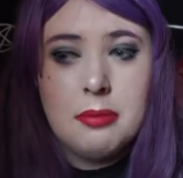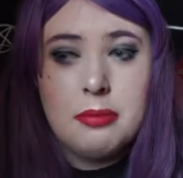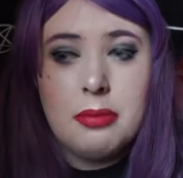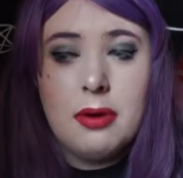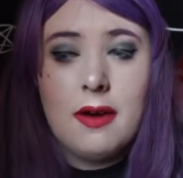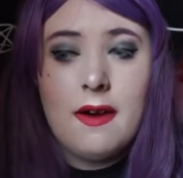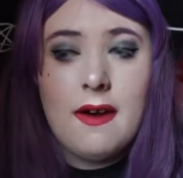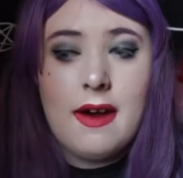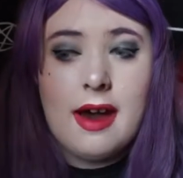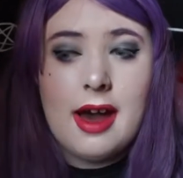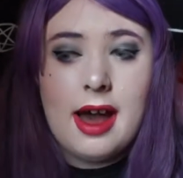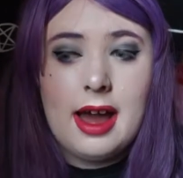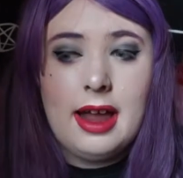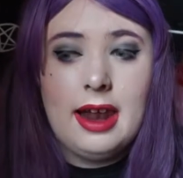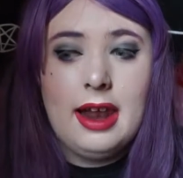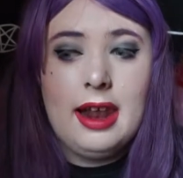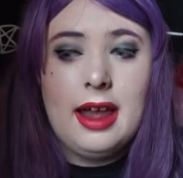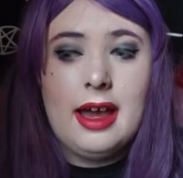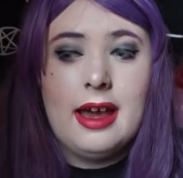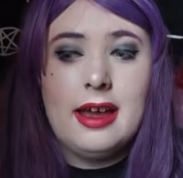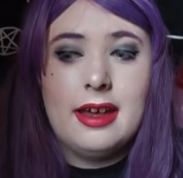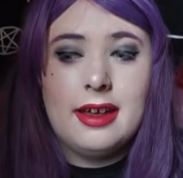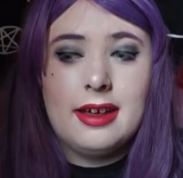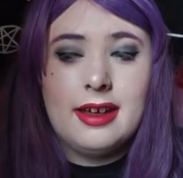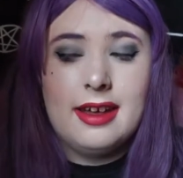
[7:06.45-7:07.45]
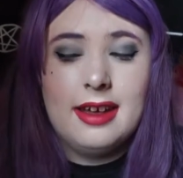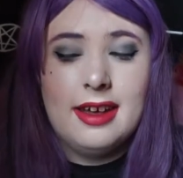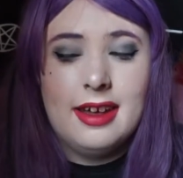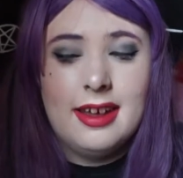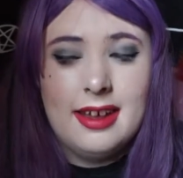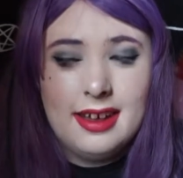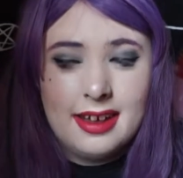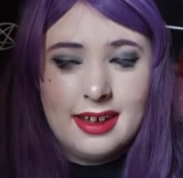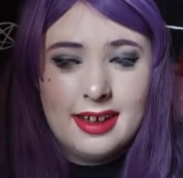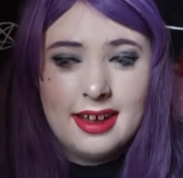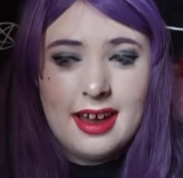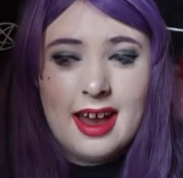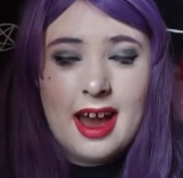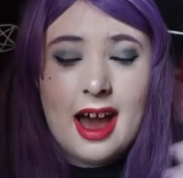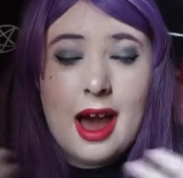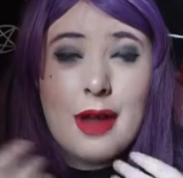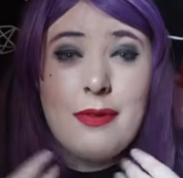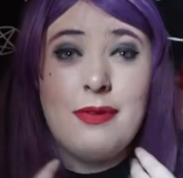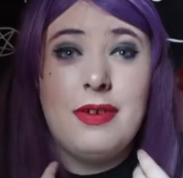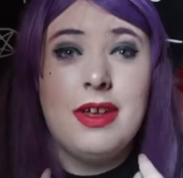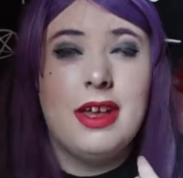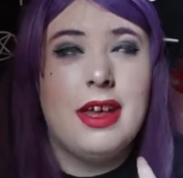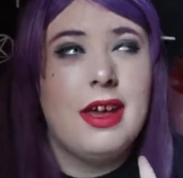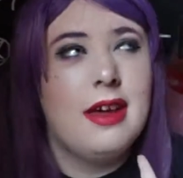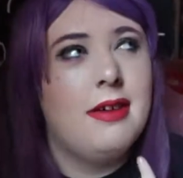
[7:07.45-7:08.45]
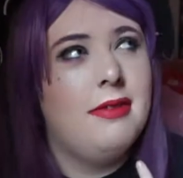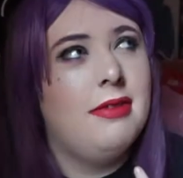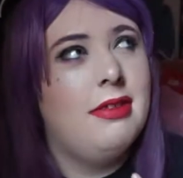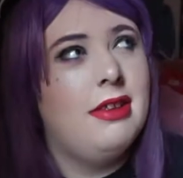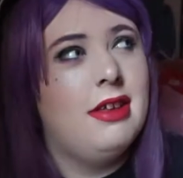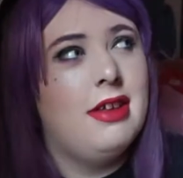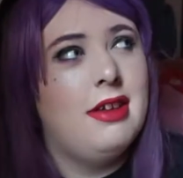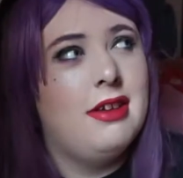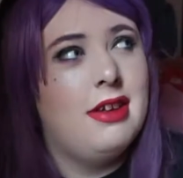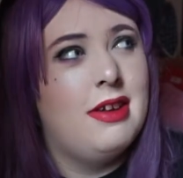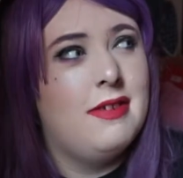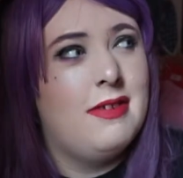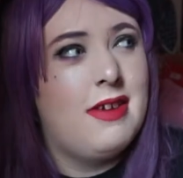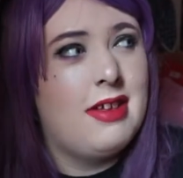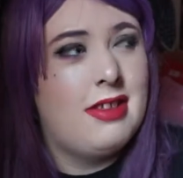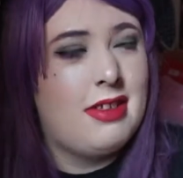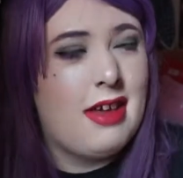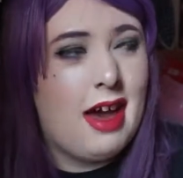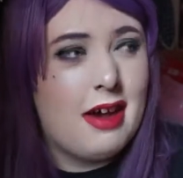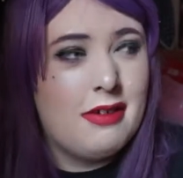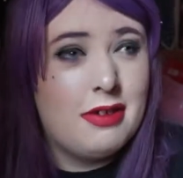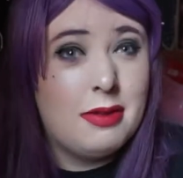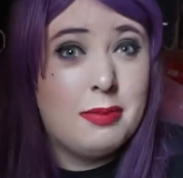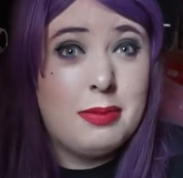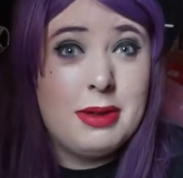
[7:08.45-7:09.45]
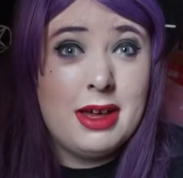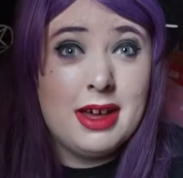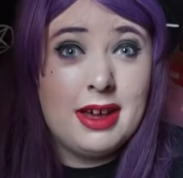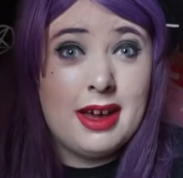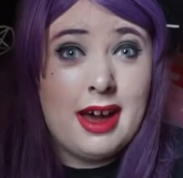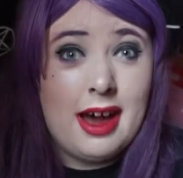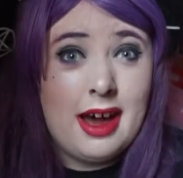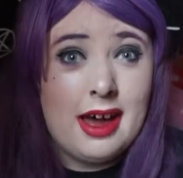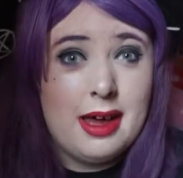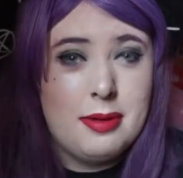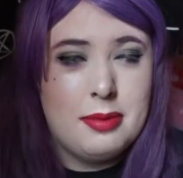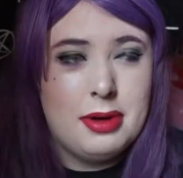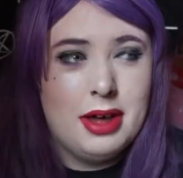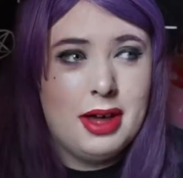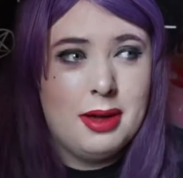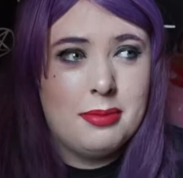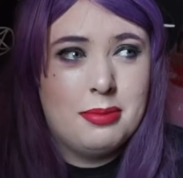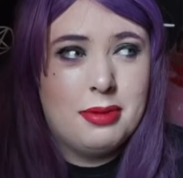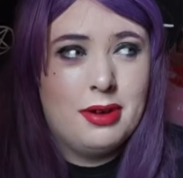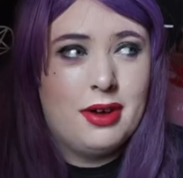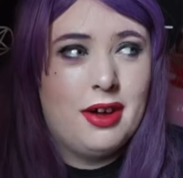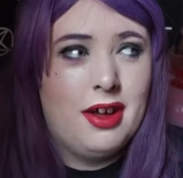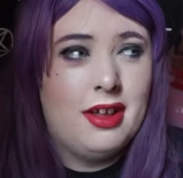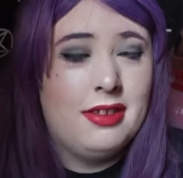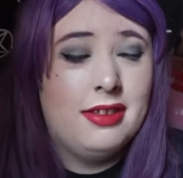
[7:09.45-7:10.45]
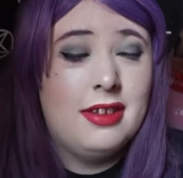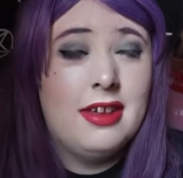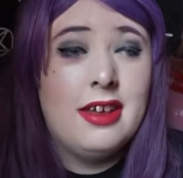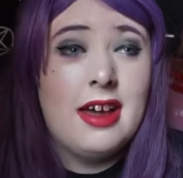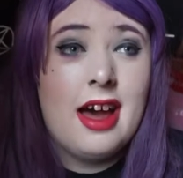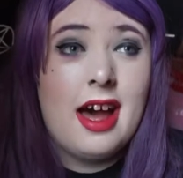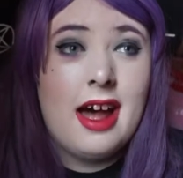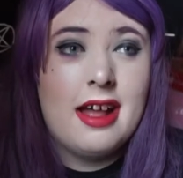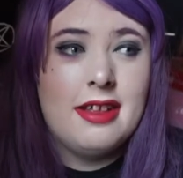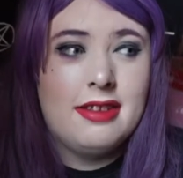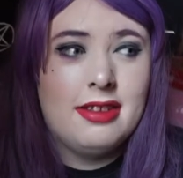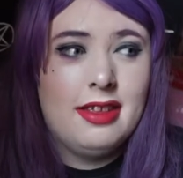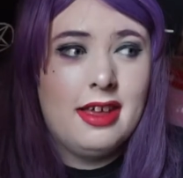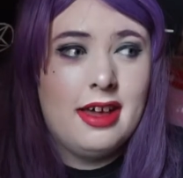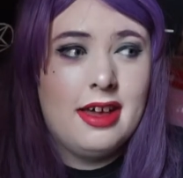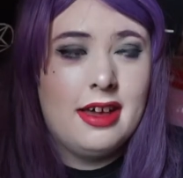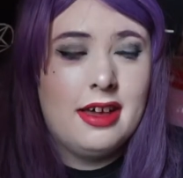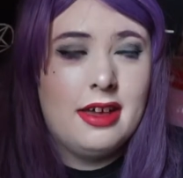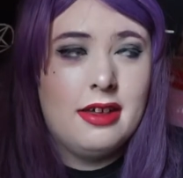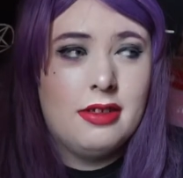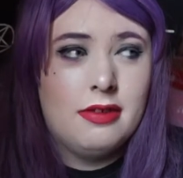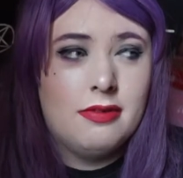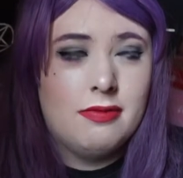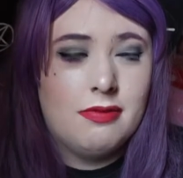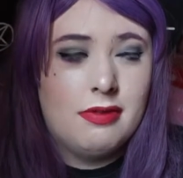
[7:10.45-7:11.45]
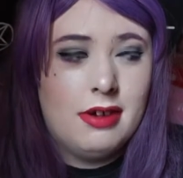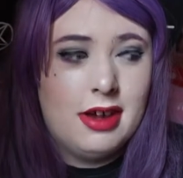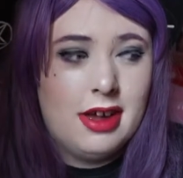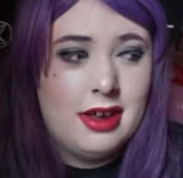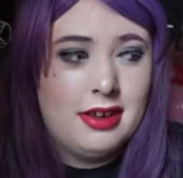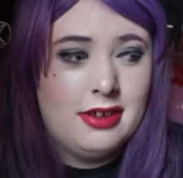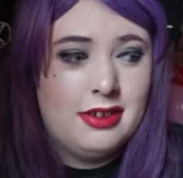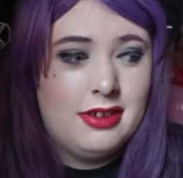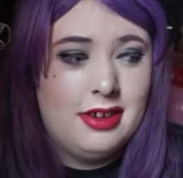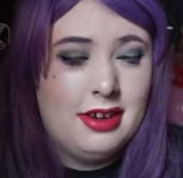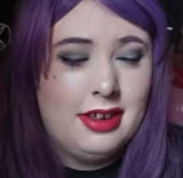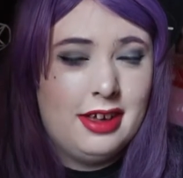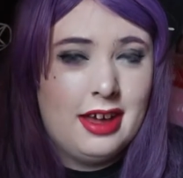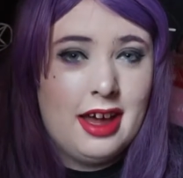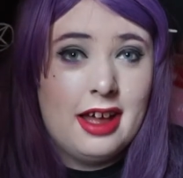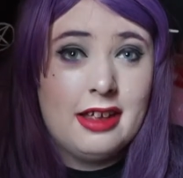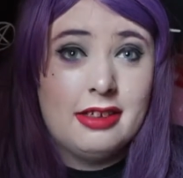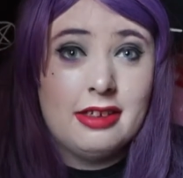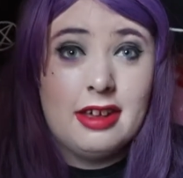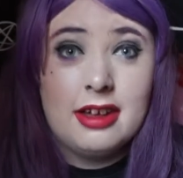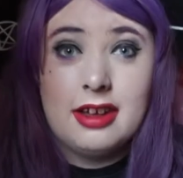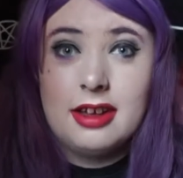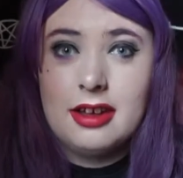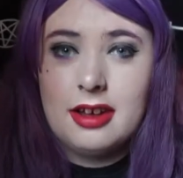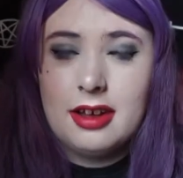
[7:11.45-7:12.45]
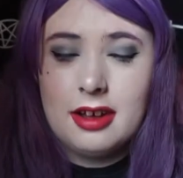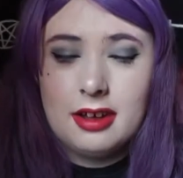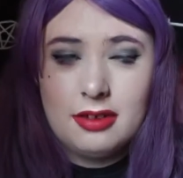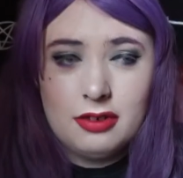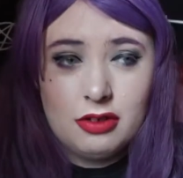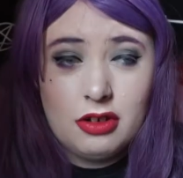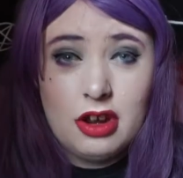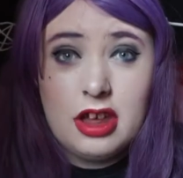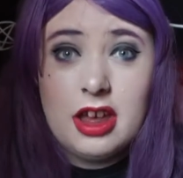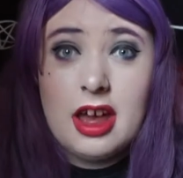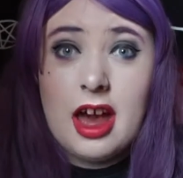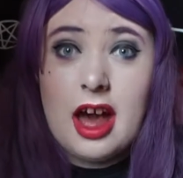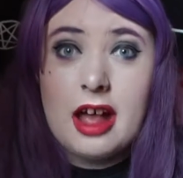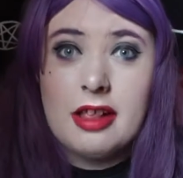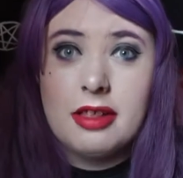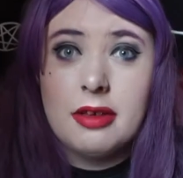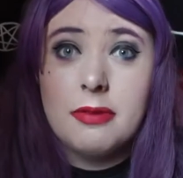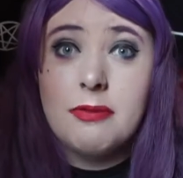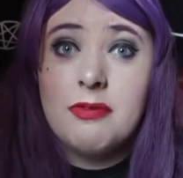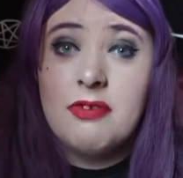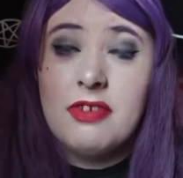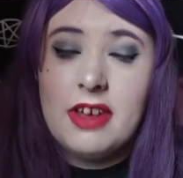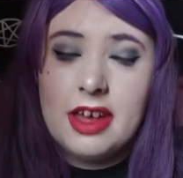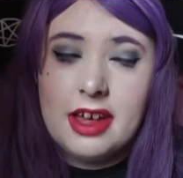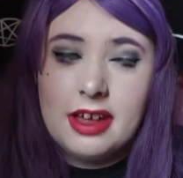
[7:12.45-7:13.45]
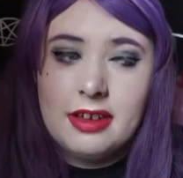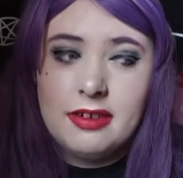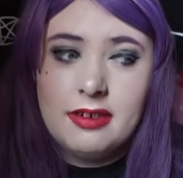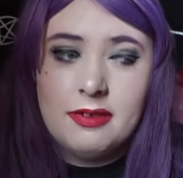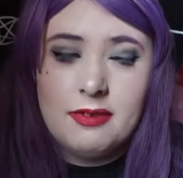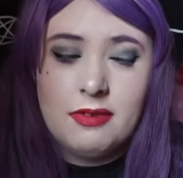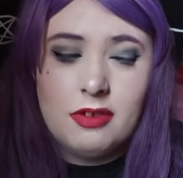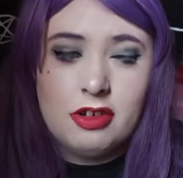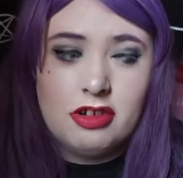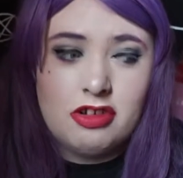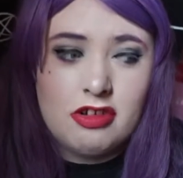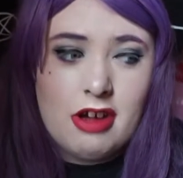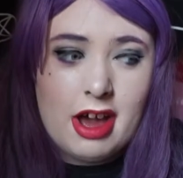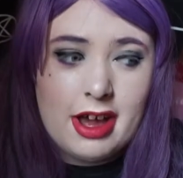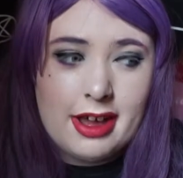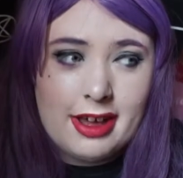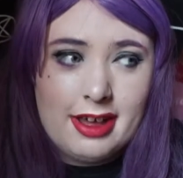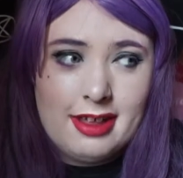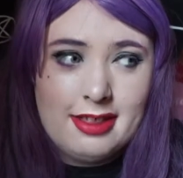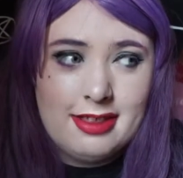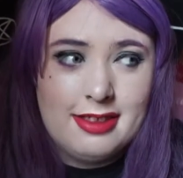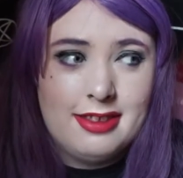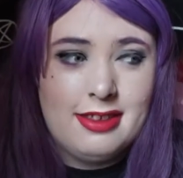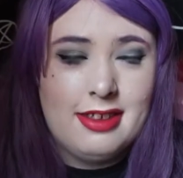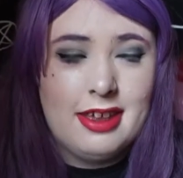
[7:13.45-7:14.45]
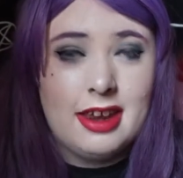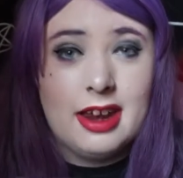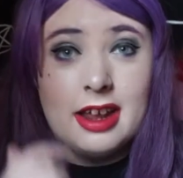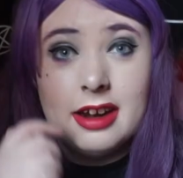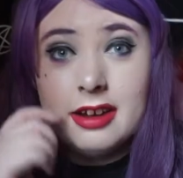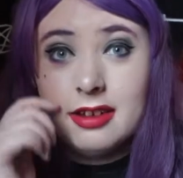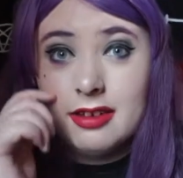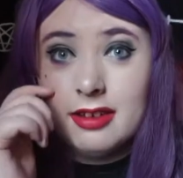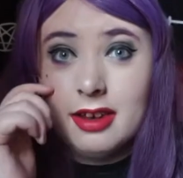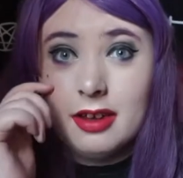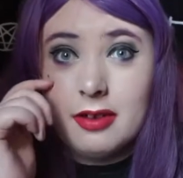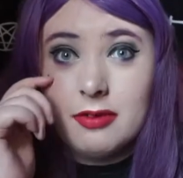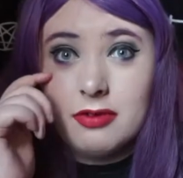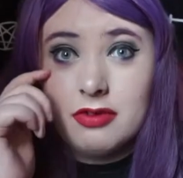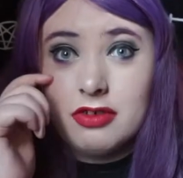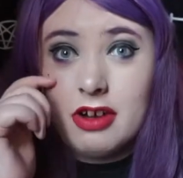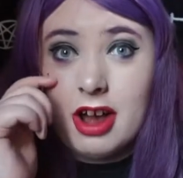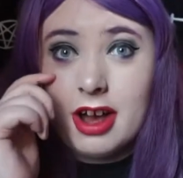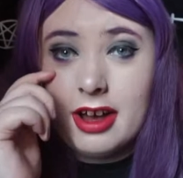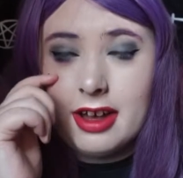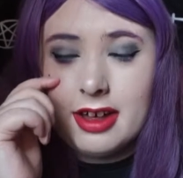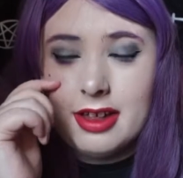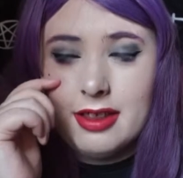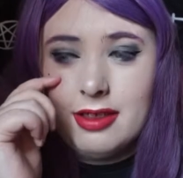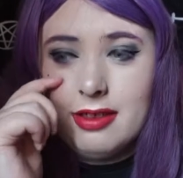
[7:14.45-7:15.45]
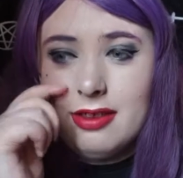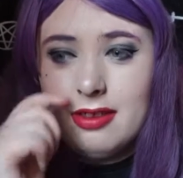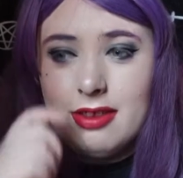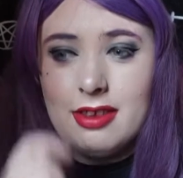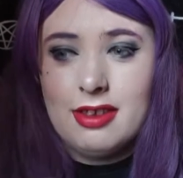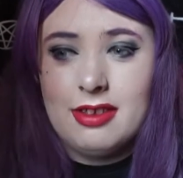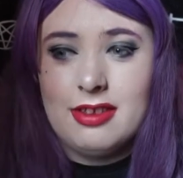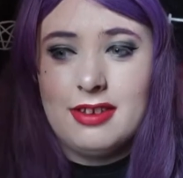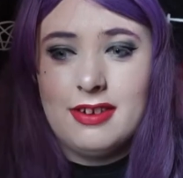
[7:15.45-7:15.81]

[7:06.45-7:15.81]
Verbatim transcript: But I like, I think in the universe I would be a Kaiba because he has like, he's rich and he has a thing for dragons, and I just love dragons.